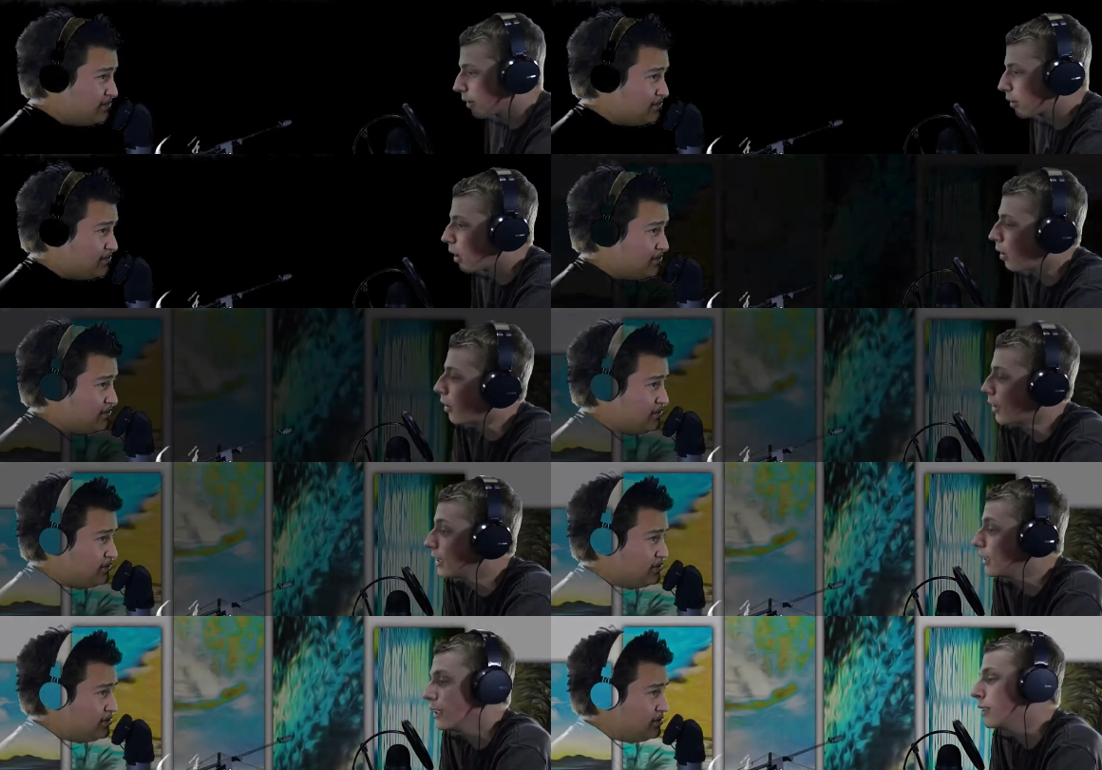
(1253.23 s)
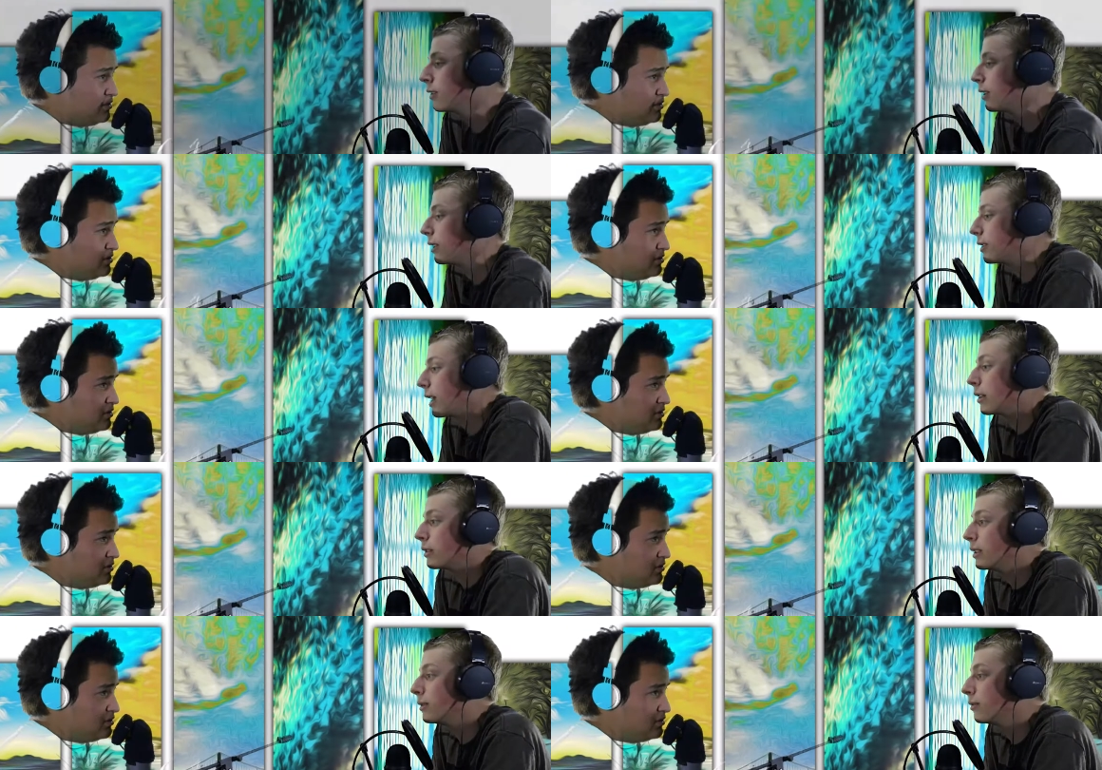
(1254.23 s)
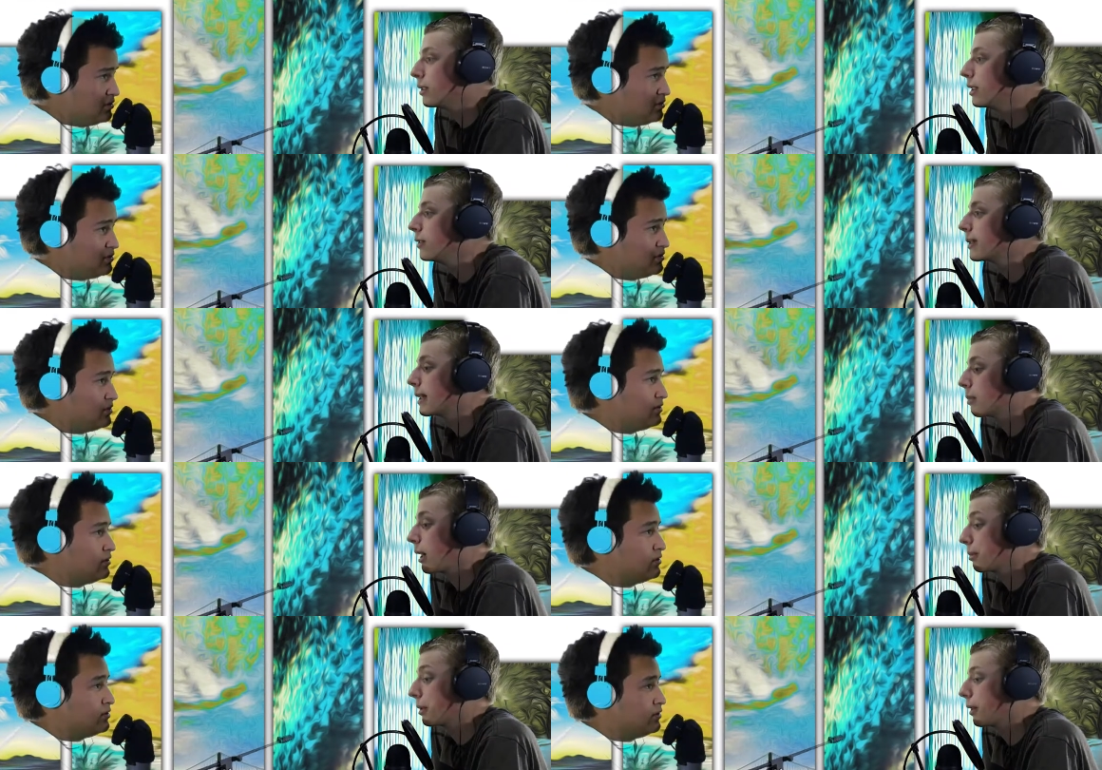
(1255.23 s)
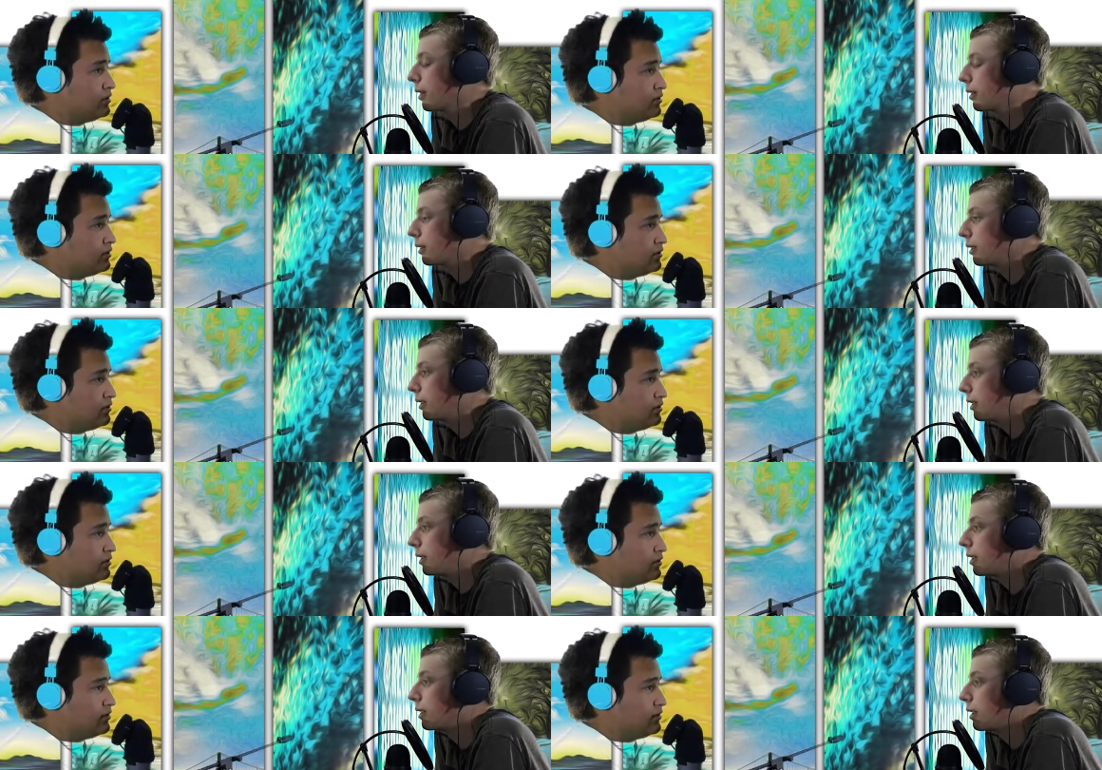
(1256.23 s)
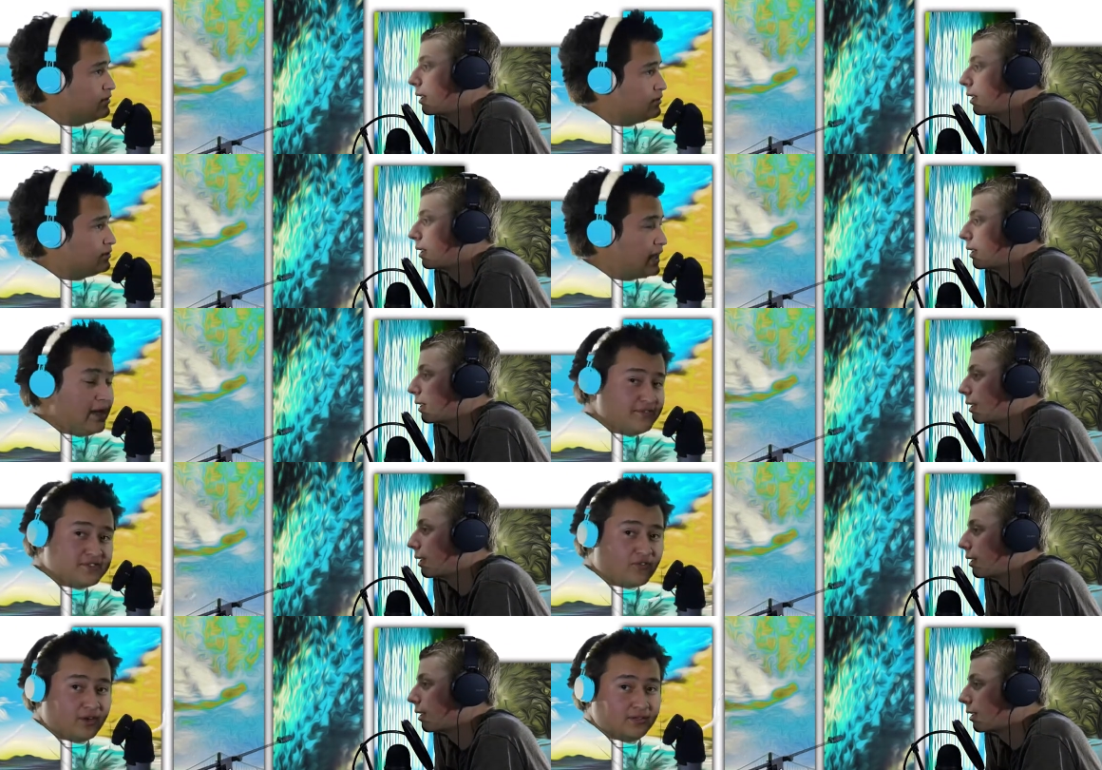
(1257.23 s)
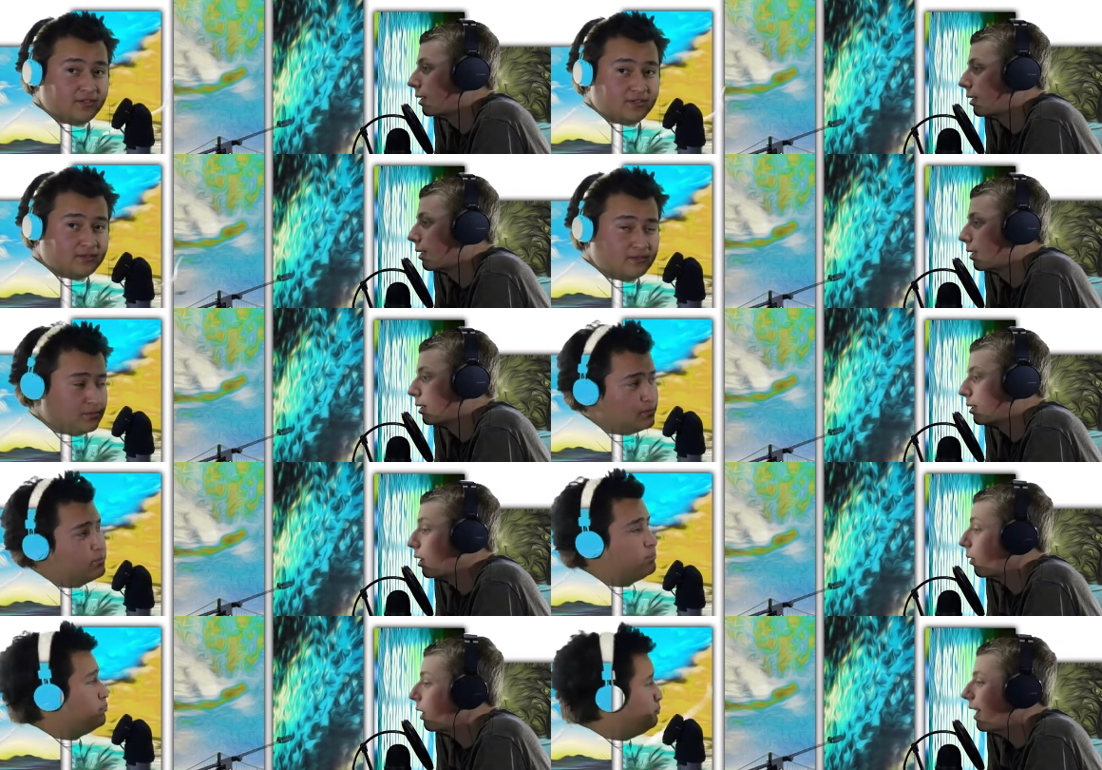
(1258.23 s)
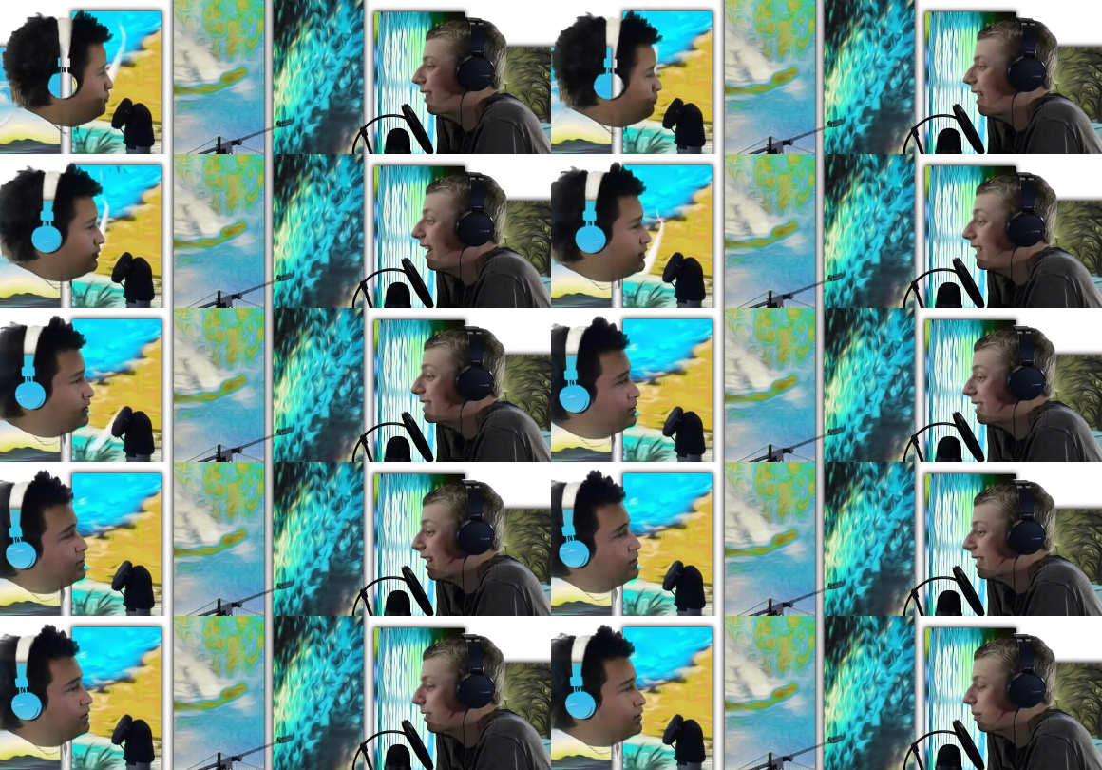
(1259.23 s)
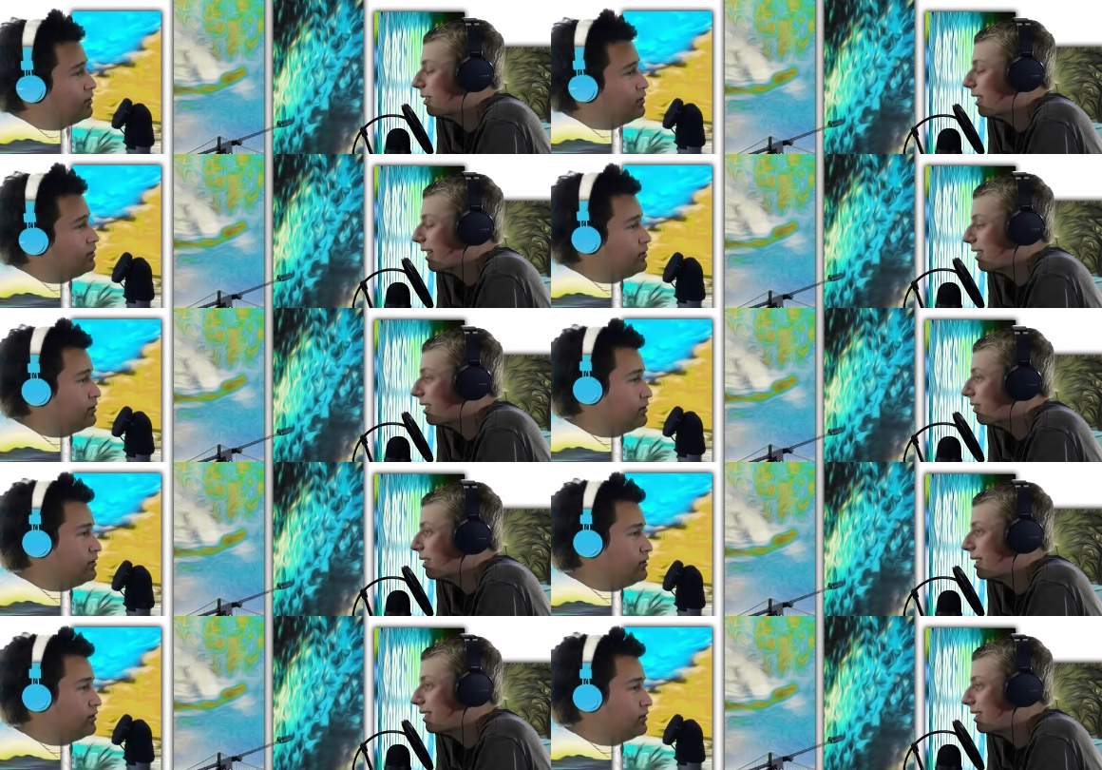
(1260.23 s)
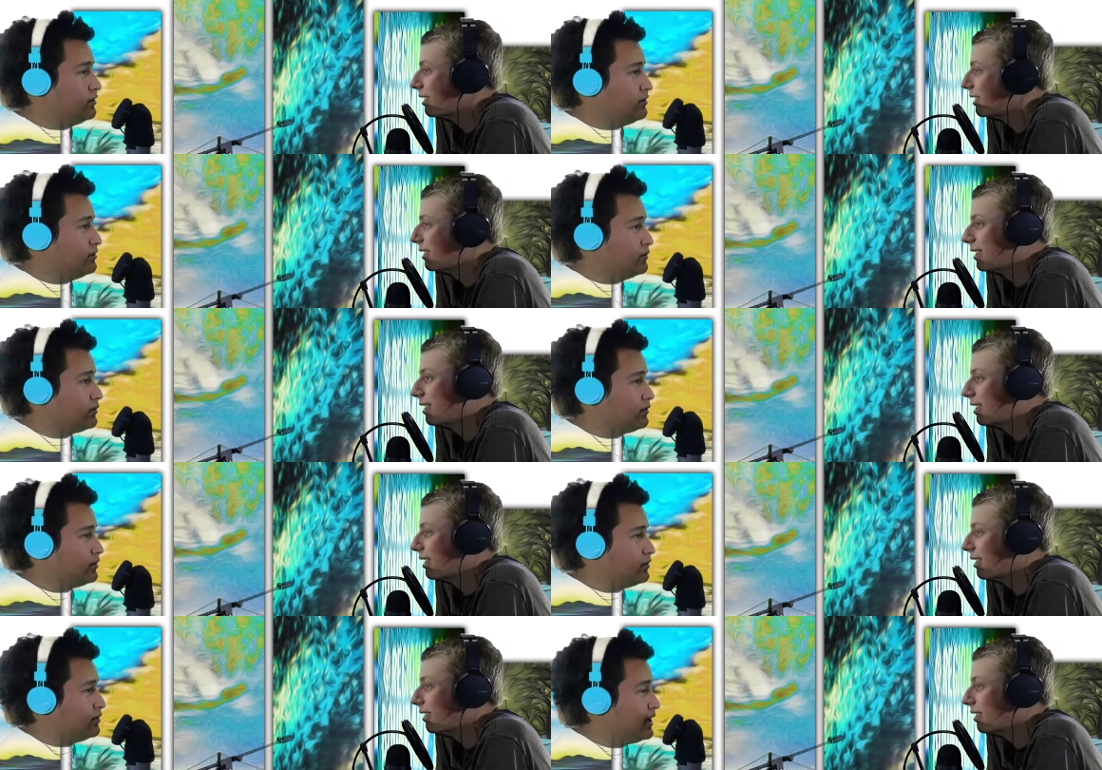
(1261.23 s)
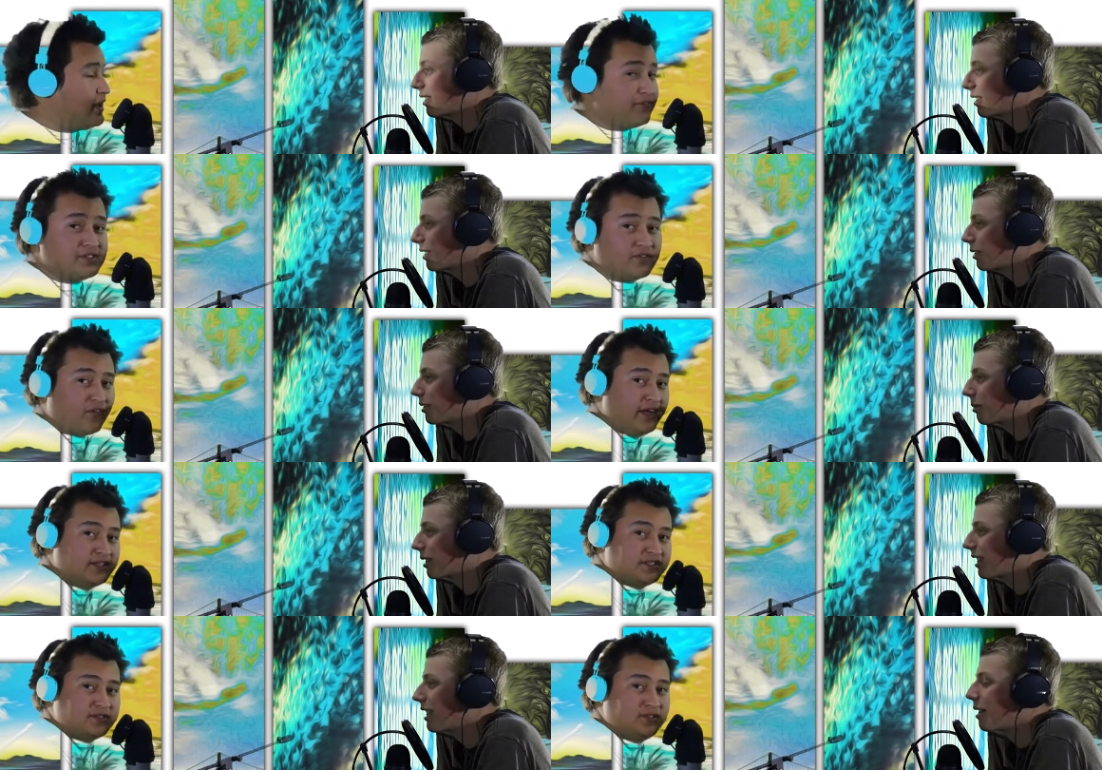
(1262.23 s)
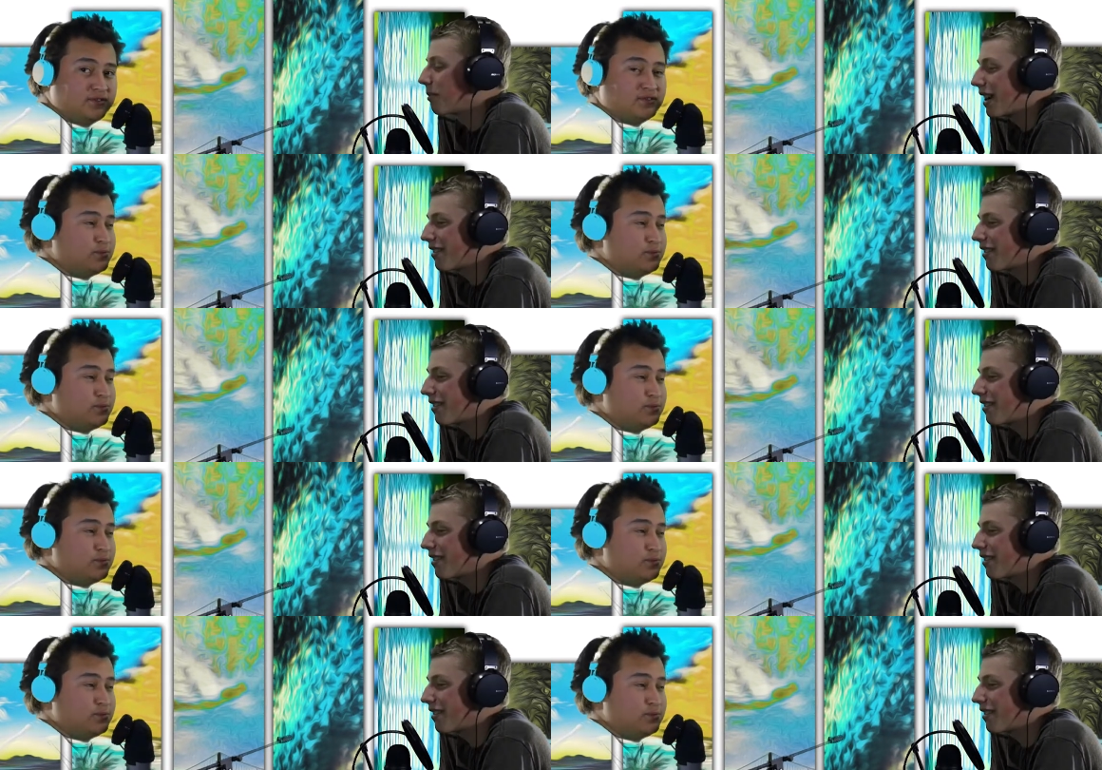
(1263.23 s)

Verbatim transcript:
Speaker 1: No, no, he, he doesn't need shout outs. He's, he's very popular.
Speaker 2: Evan's friend.
Speaker 1: No, not Linus Tech Tips is like a different. Evan's YouTuber. Friend's YouTube My